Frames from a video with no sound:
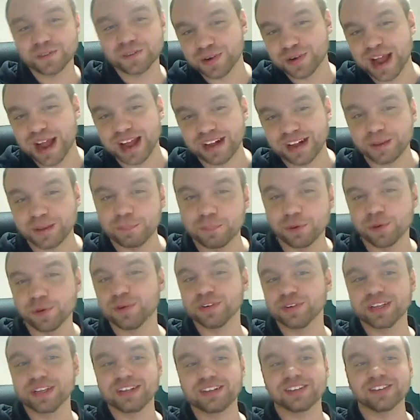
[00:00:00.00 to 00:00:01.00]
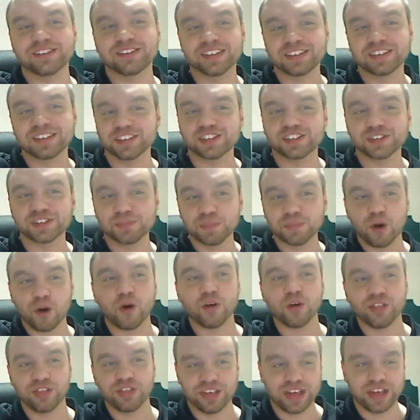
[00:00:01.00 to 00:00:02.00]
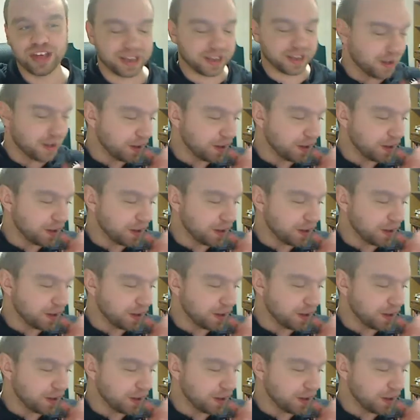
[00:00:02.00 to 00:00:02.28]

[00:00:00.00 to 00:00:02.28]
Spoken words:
for reacting poorly to such a small thing.